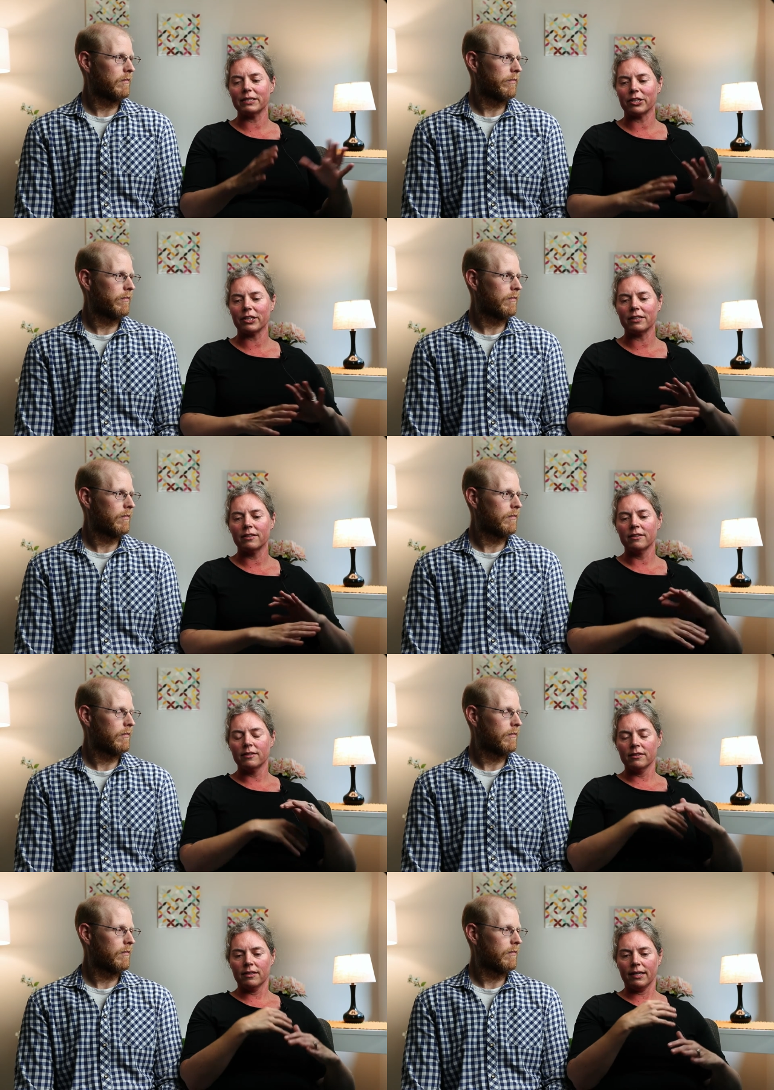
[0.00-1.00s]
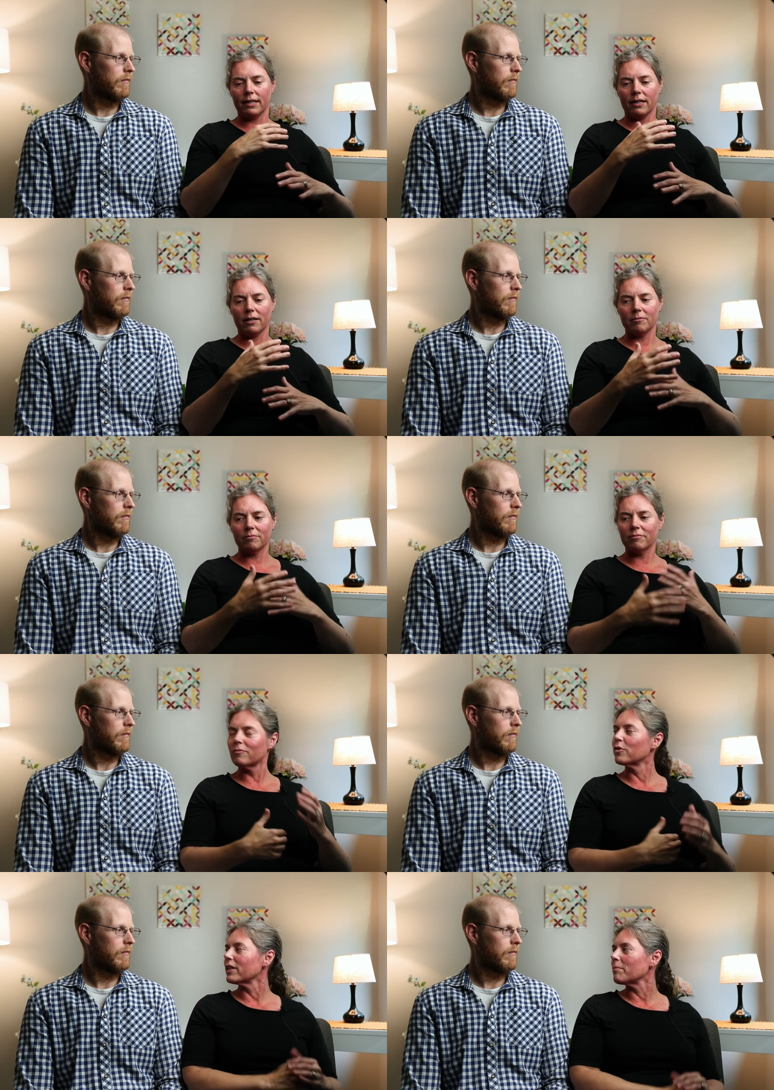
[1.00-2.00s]
Speaker 1: started uh,
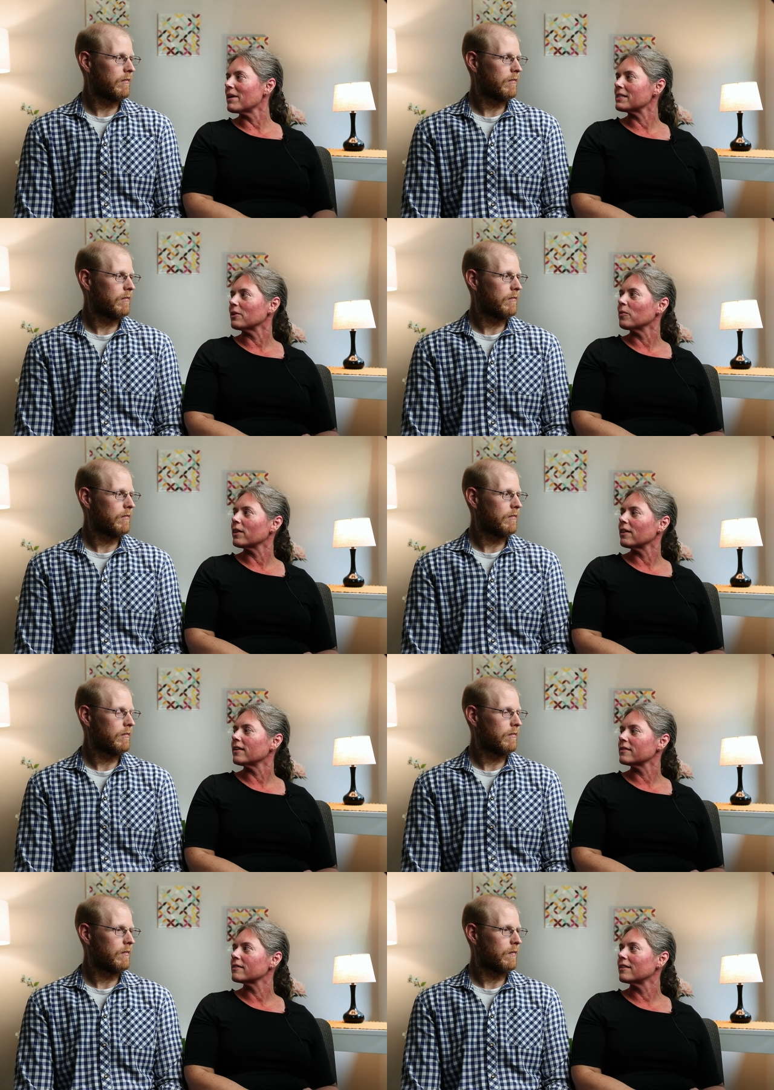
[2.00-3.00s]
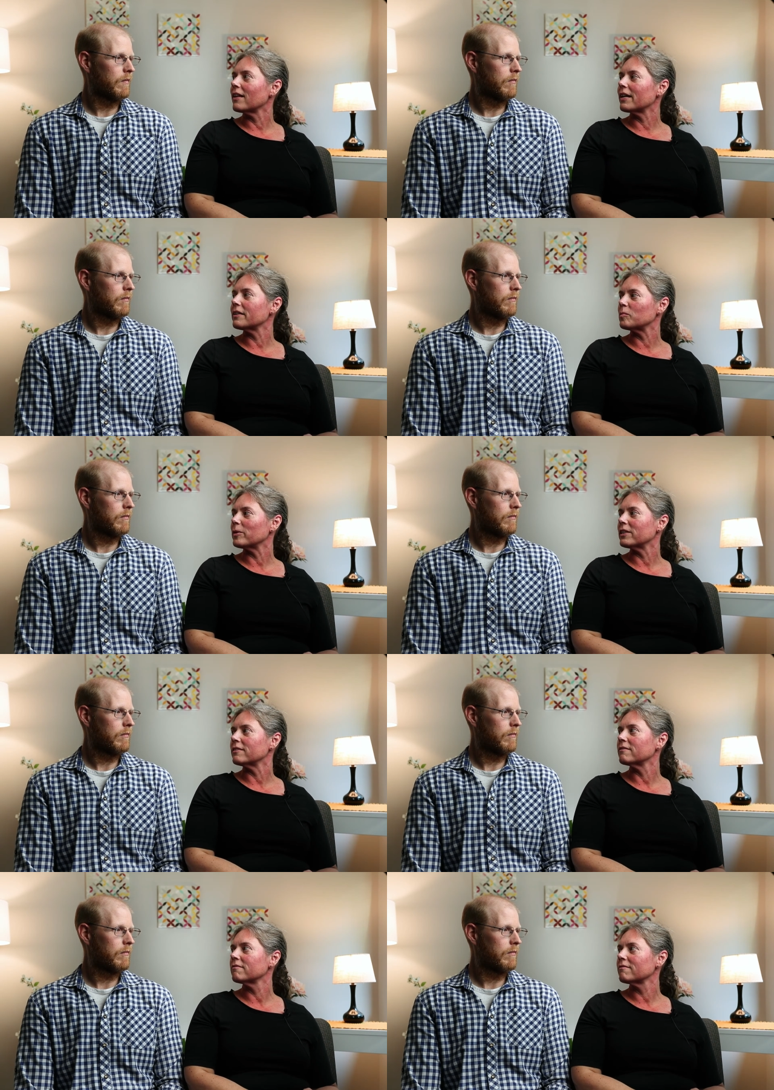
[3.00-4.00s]
really messing with things, and that has
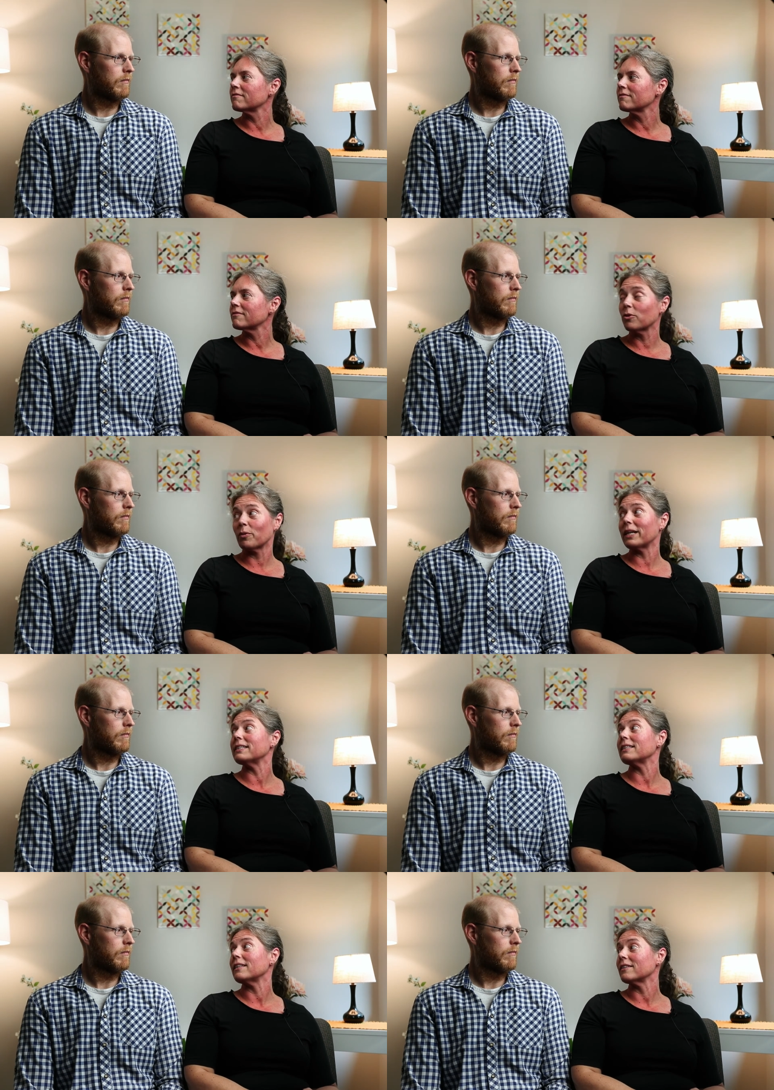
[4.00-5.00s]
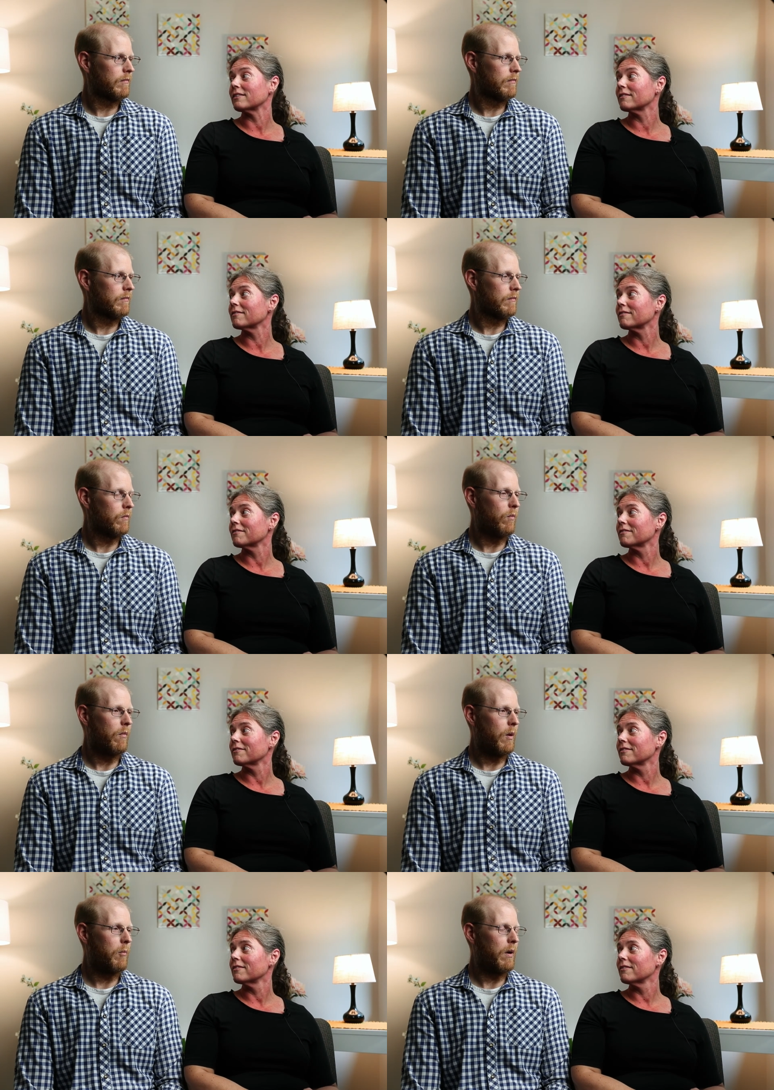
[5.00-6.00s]
been crazy.
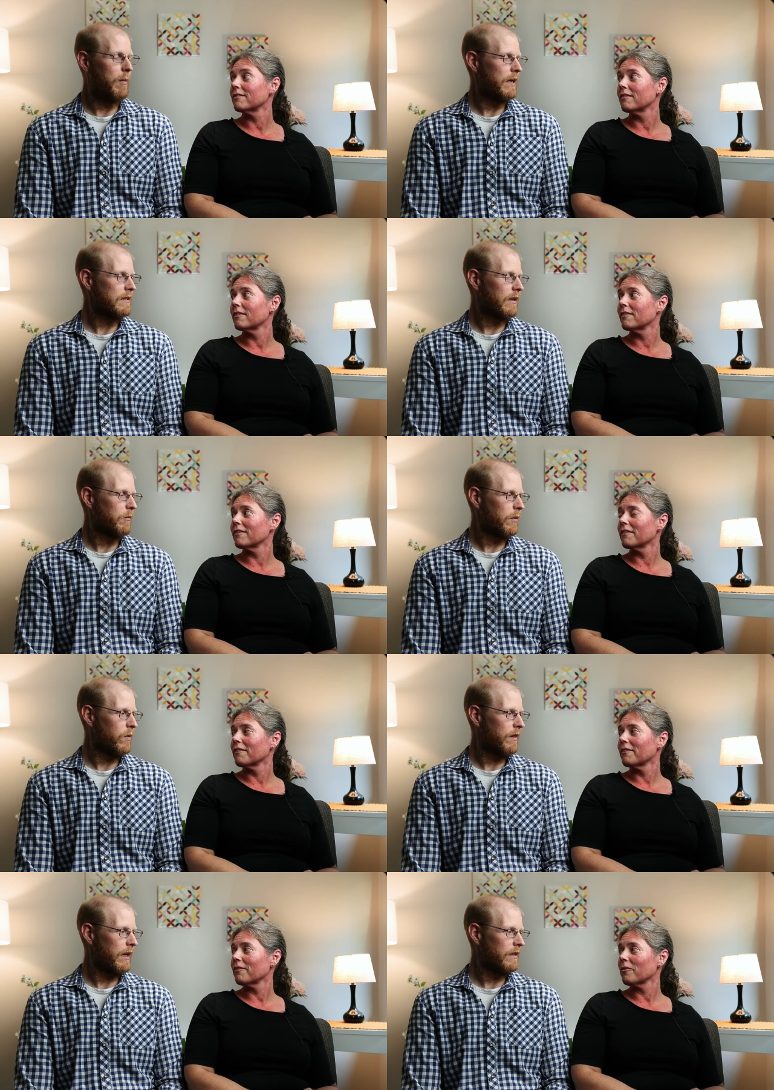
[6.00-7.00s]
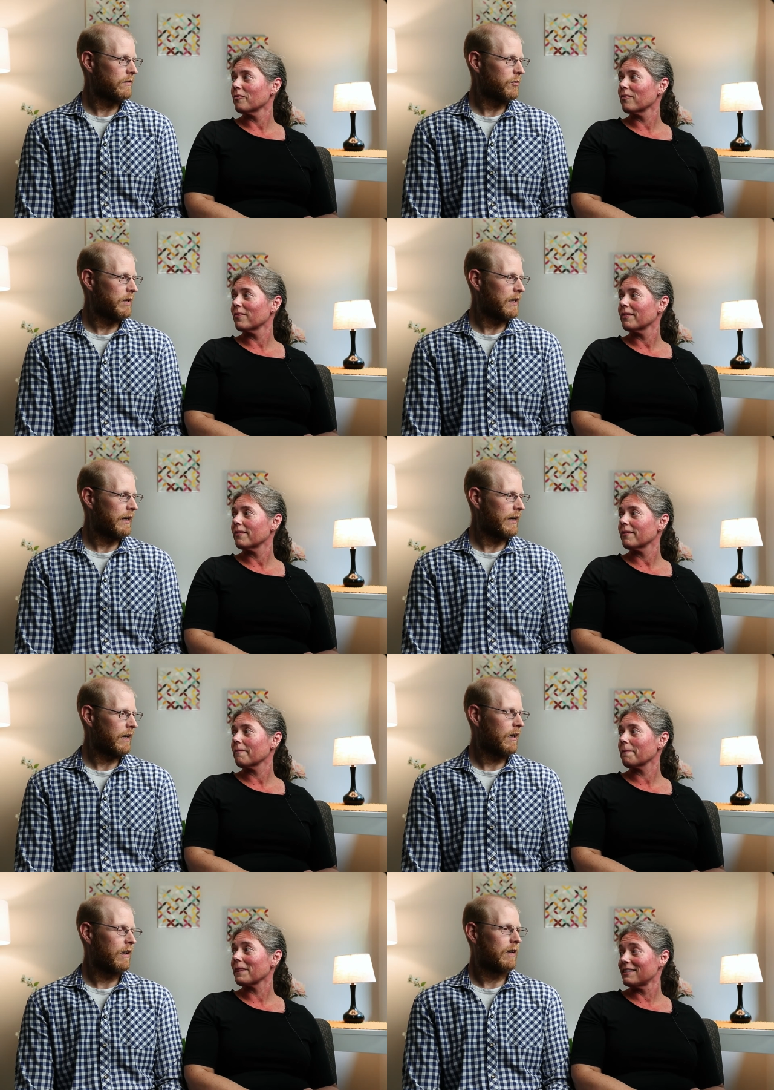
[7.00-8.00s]
Speaker 2: By messing with things, you mean like?
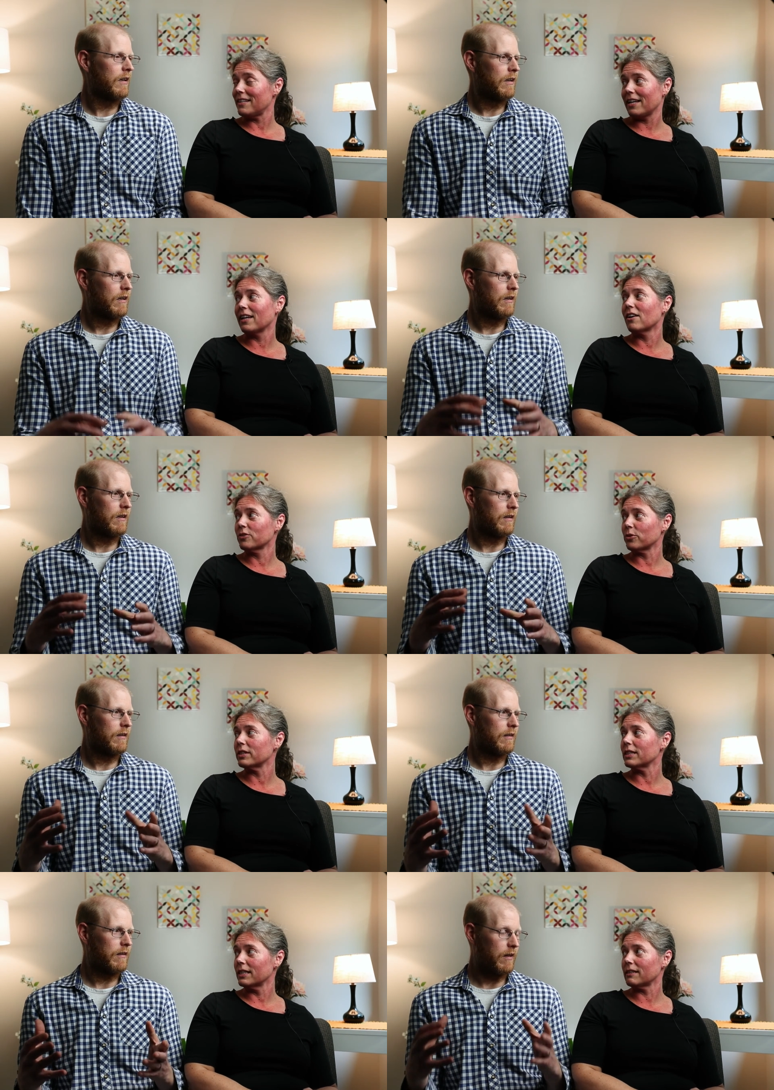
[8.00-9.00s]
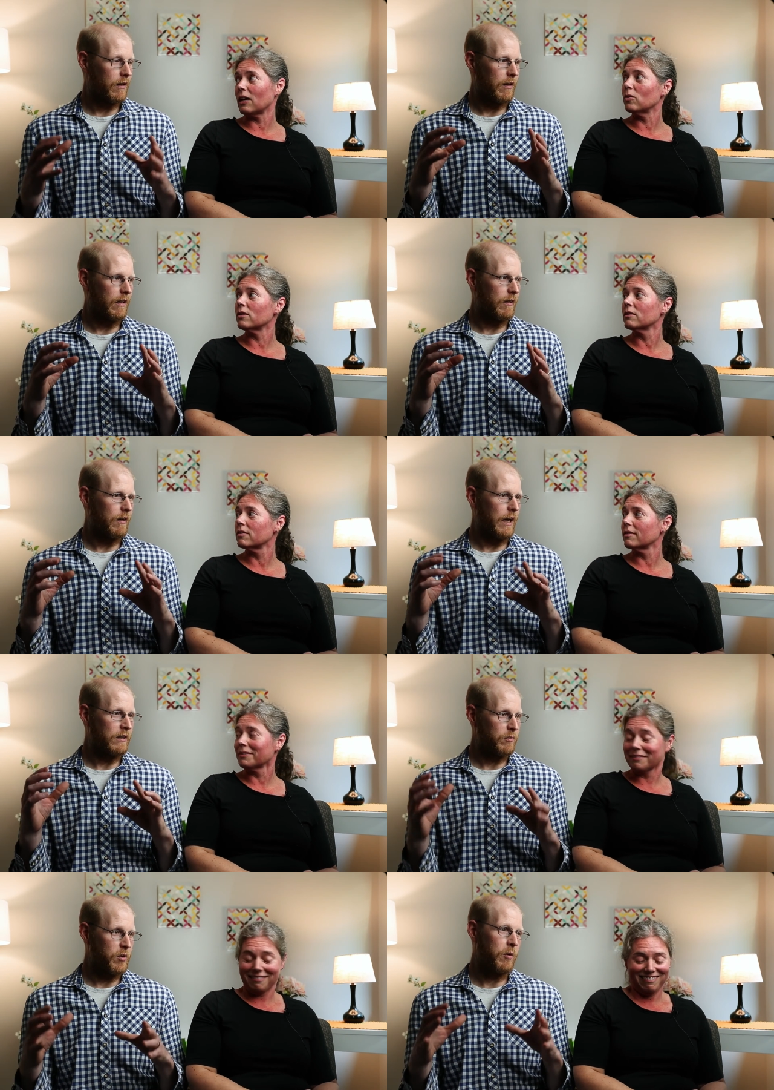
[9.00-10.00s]
Speaker 1: Taking all sorts of things out.
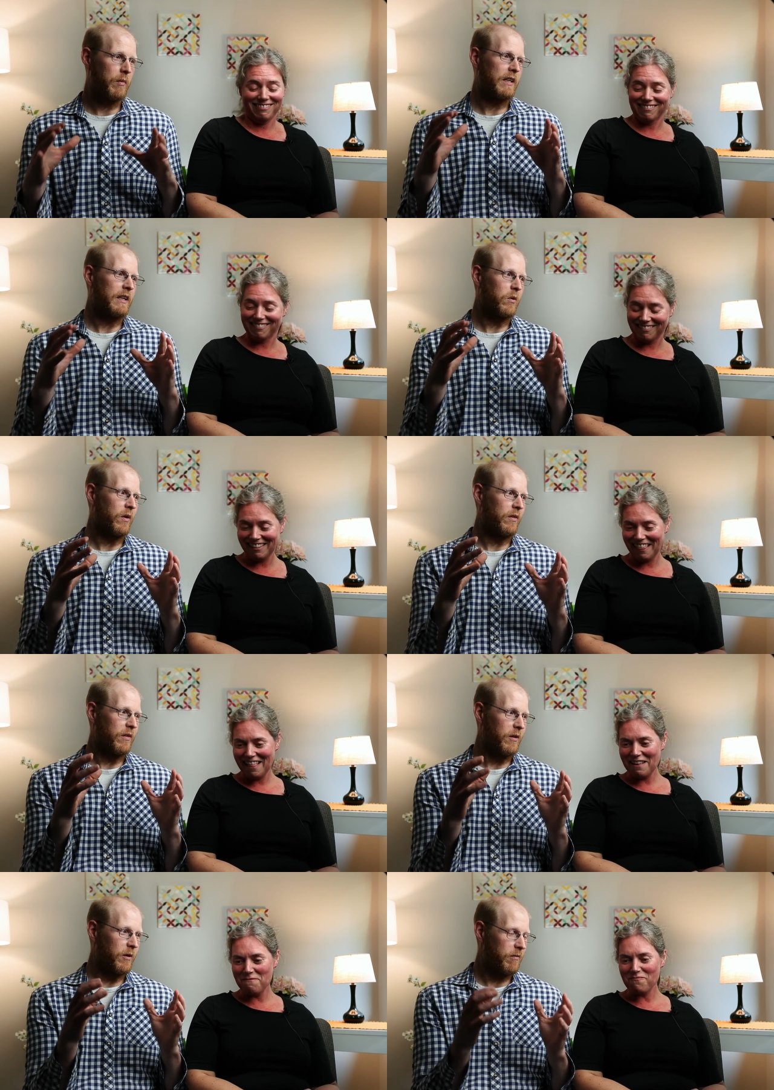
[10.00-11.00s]
Speaker 2: Experimenting with your